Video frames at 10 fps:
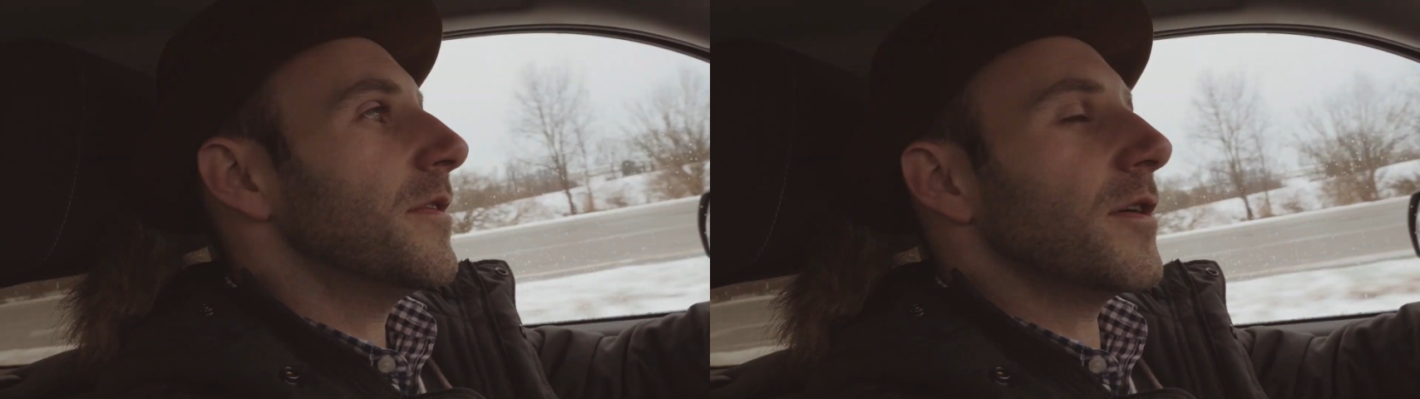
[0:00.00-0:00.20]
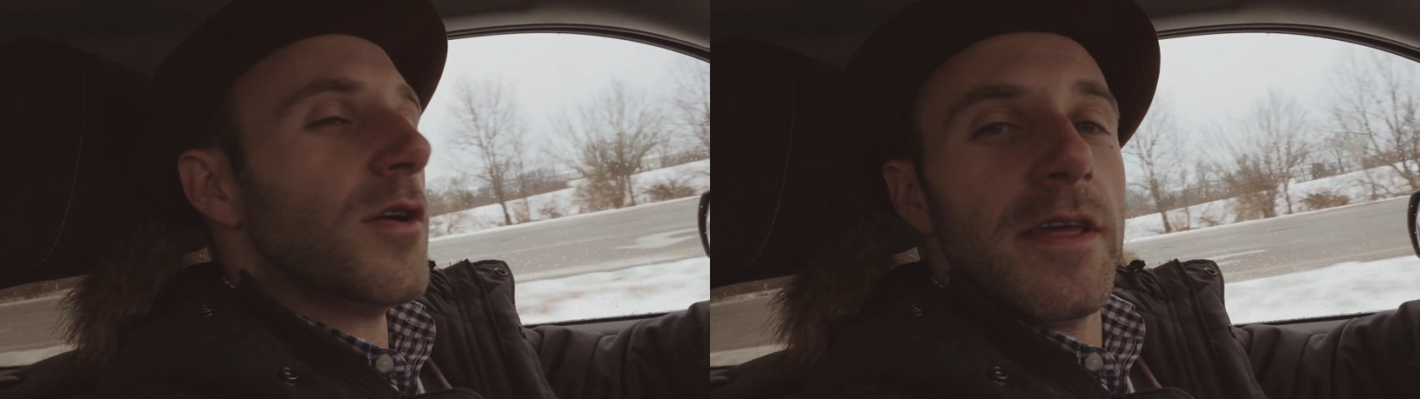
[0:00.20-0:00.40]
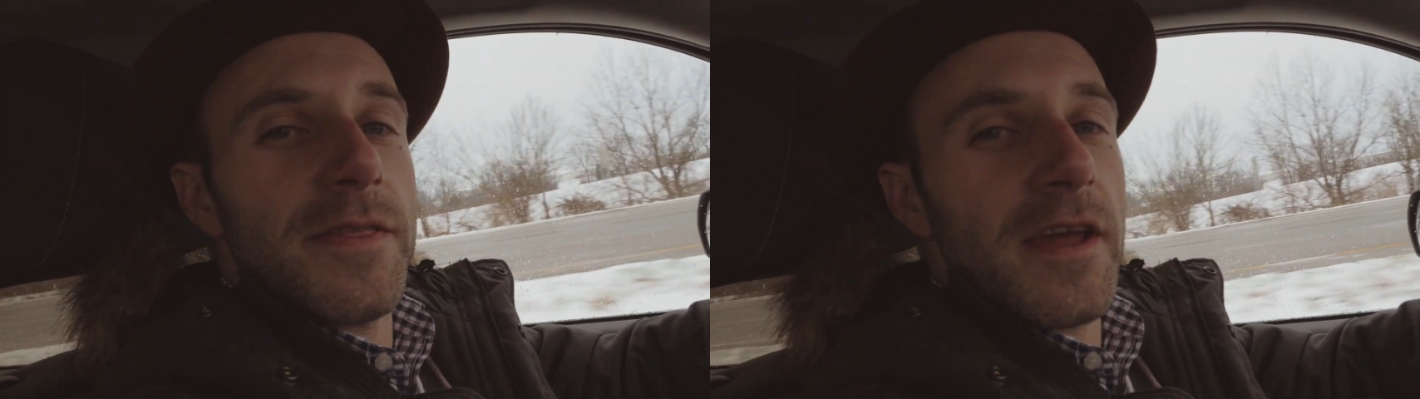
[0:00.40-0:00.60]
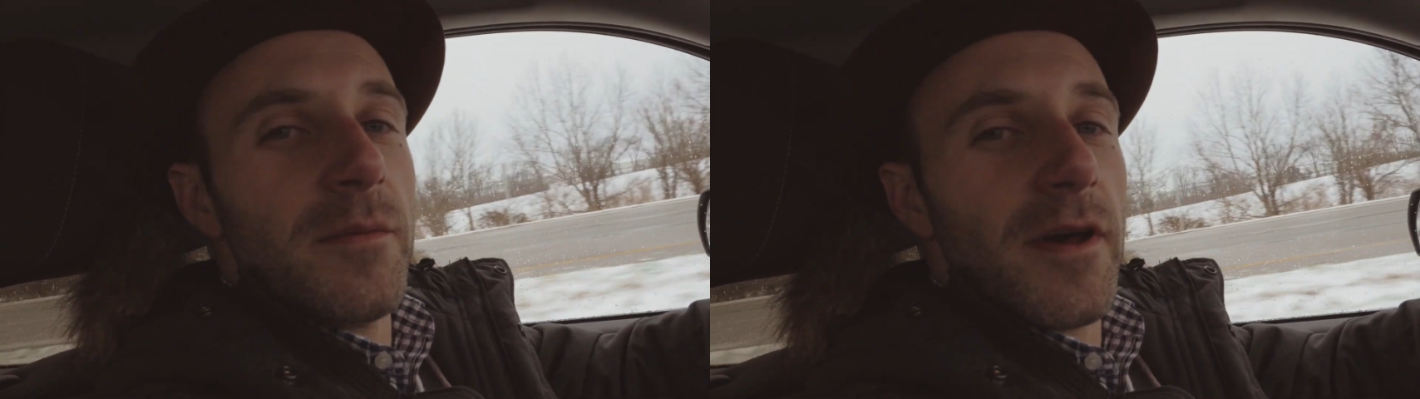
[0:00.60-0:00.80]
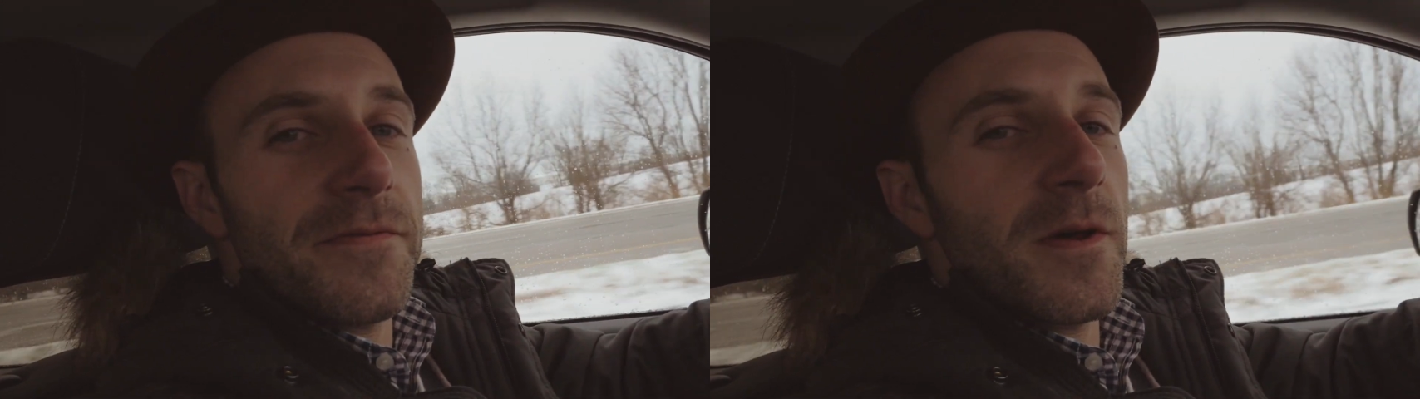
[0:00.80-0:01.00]
The great thing
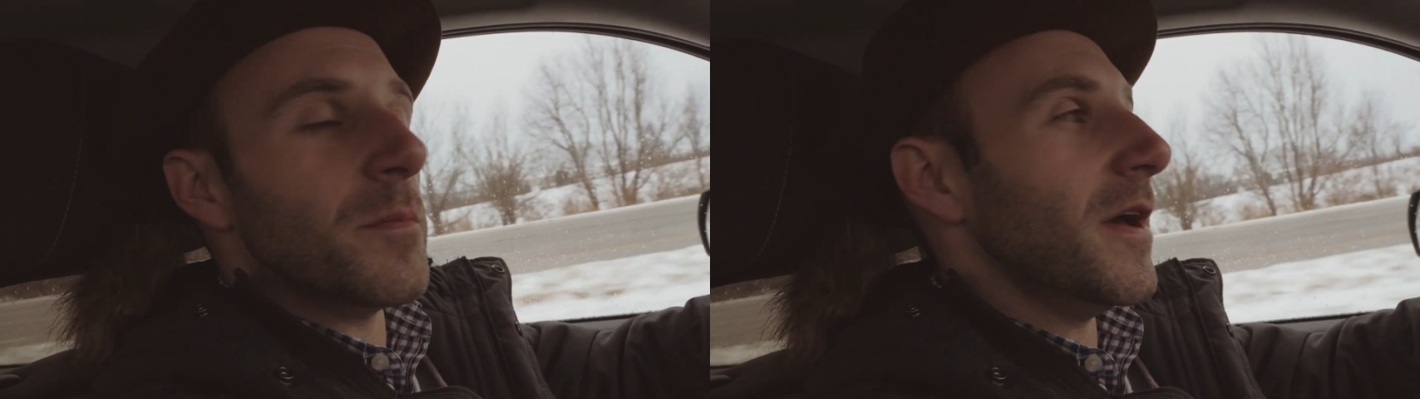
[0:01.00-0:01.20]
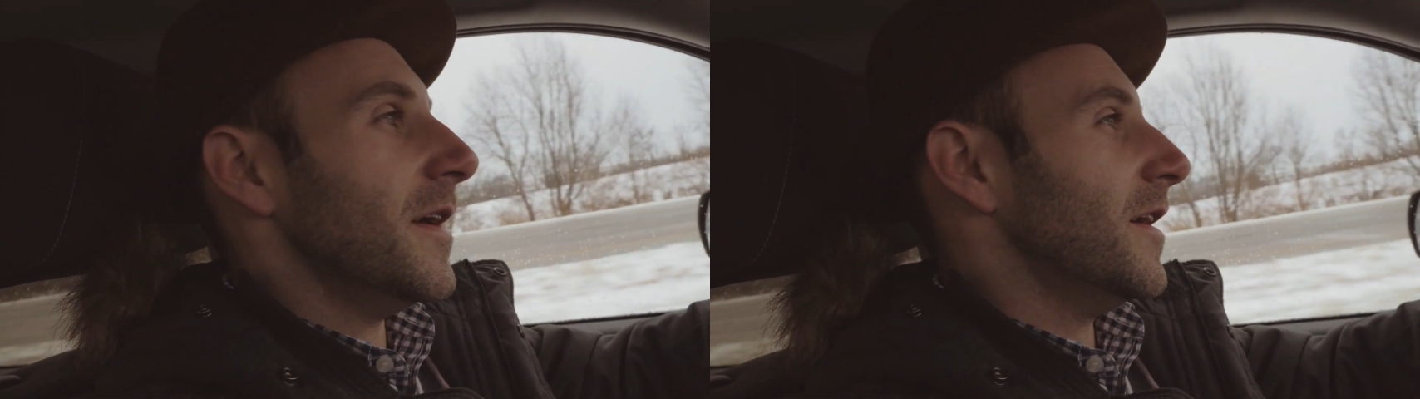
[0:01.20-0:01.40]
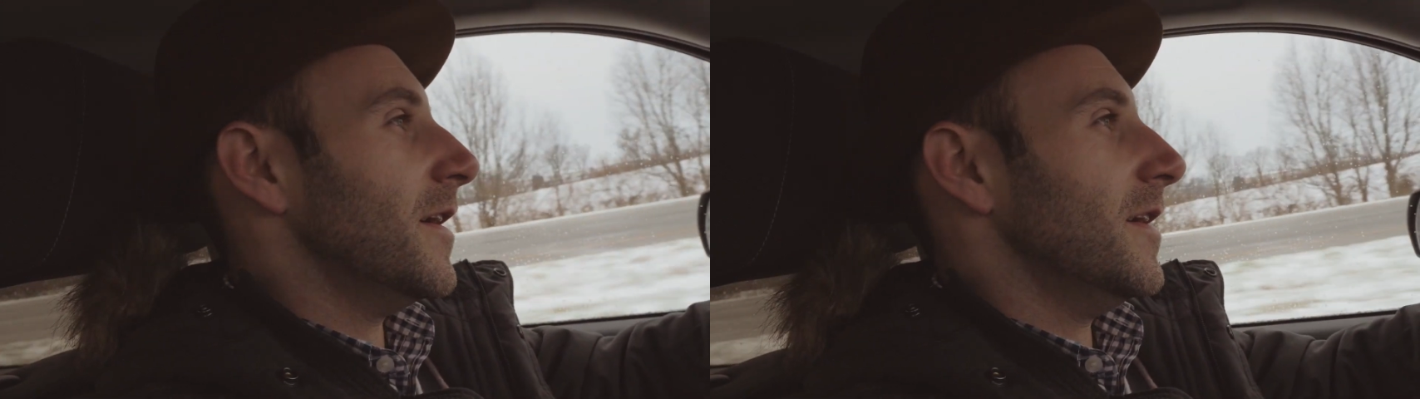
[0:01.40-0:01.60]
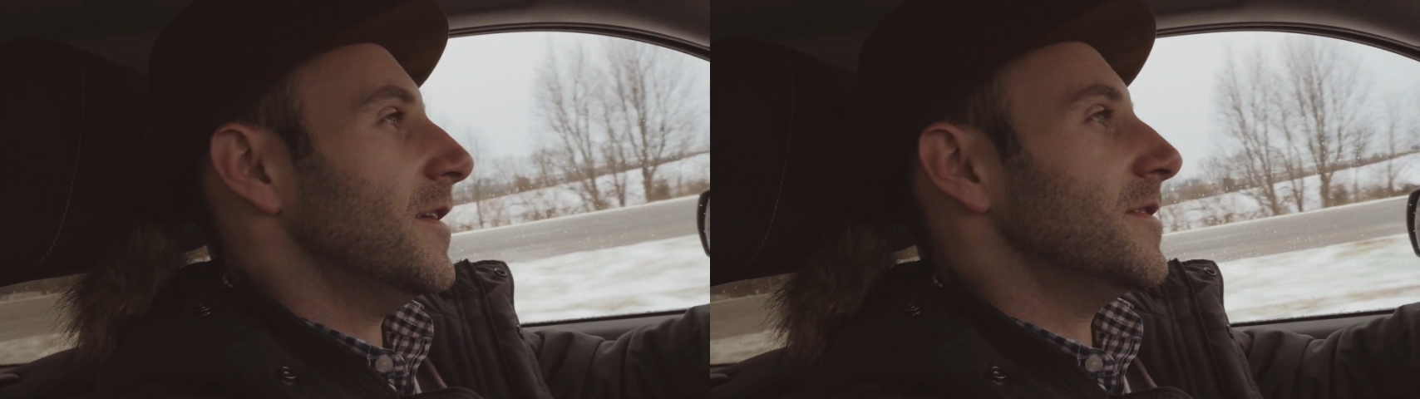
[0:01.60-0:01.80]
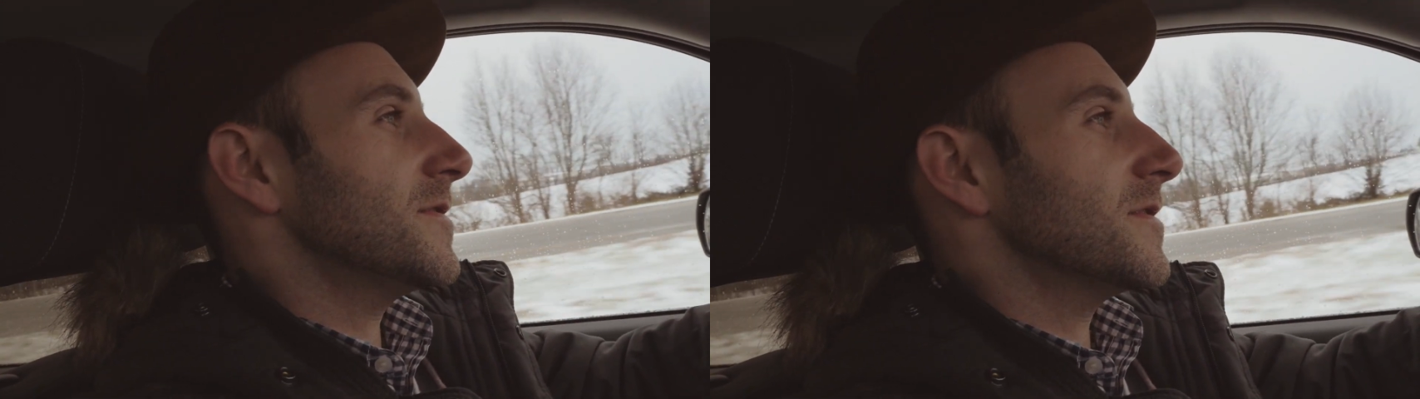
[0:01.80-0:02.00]
about filmmaking
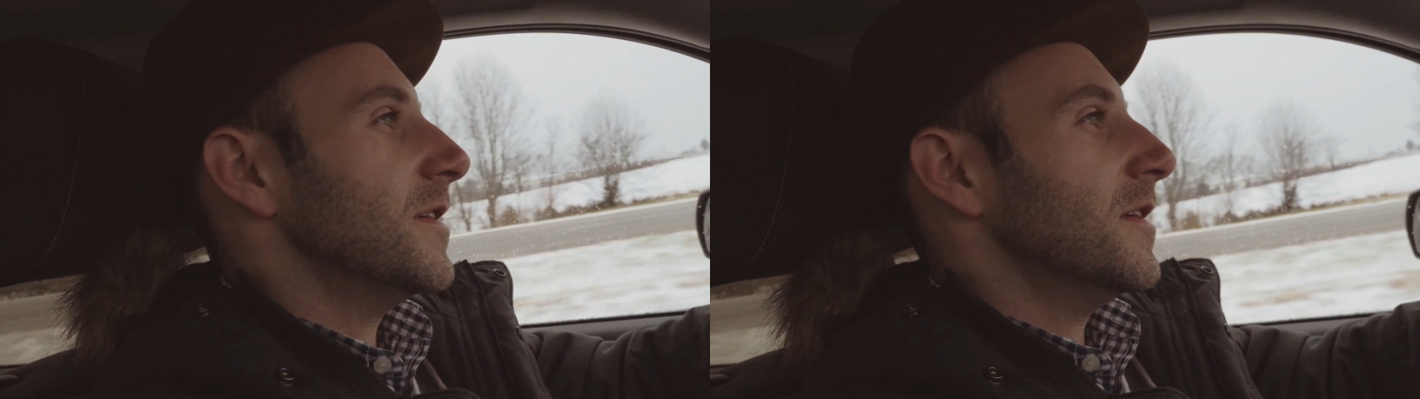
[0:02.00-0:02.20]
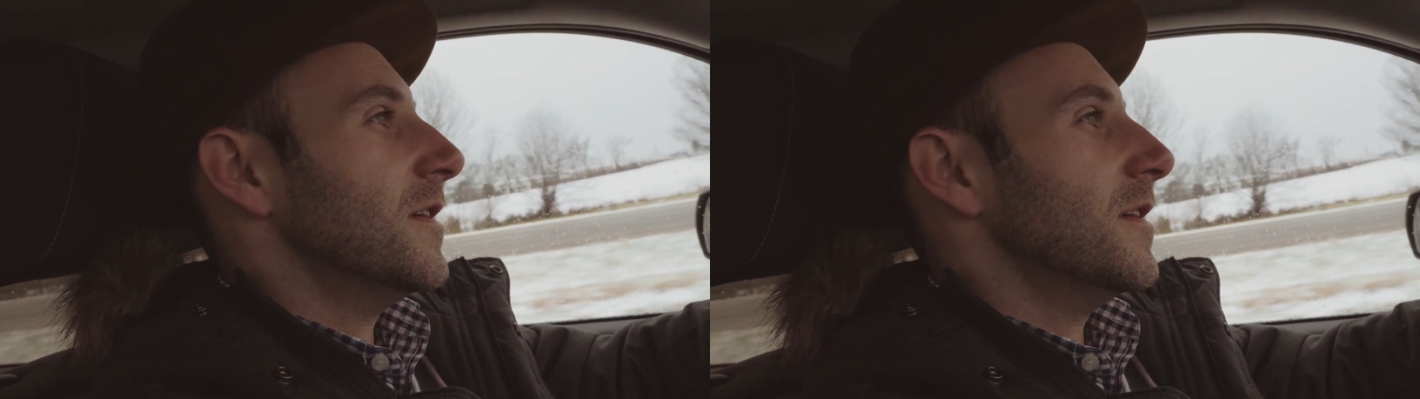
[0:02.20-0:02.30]
is